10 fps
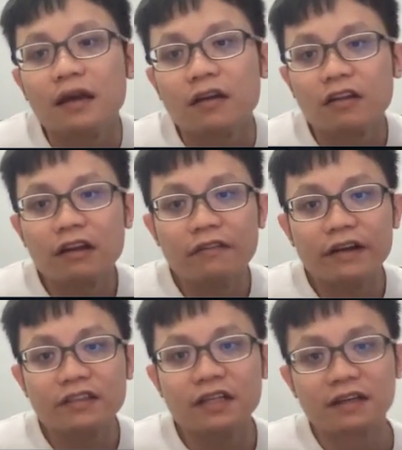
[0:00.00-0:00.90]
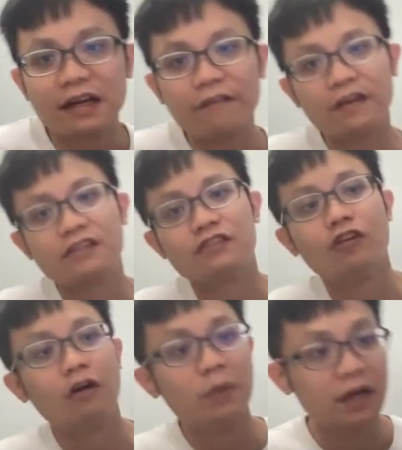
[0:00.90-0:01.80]
Continuous variation graph is
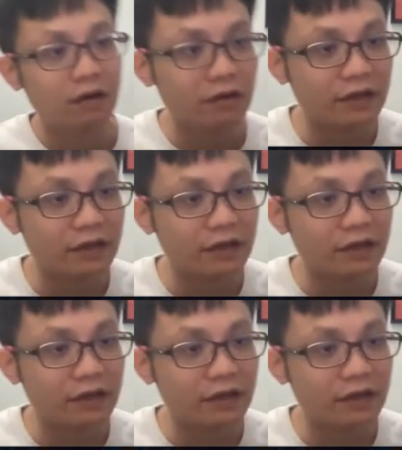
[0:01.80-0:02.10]
normal.